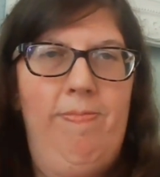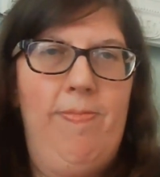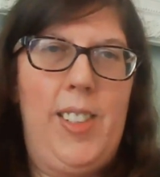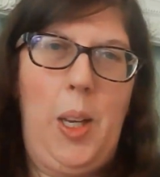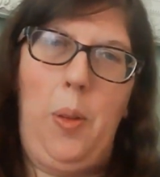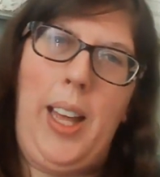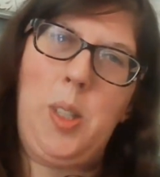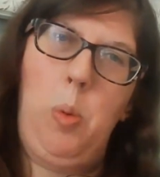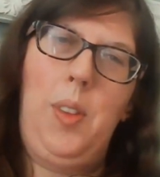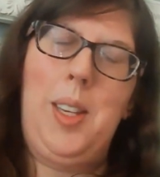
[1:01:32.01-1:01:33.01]
So that's
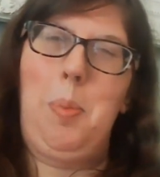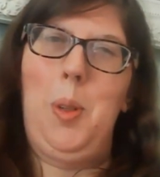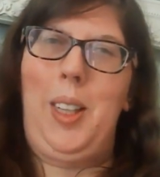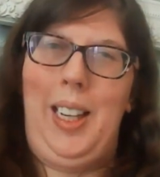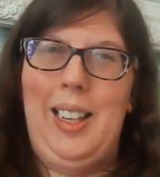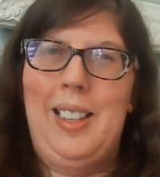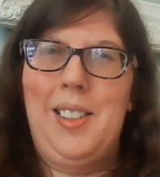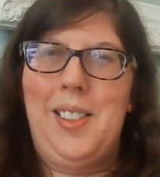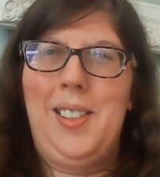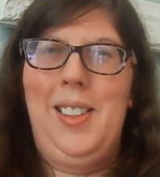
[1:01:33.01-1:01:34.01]
where this book ends.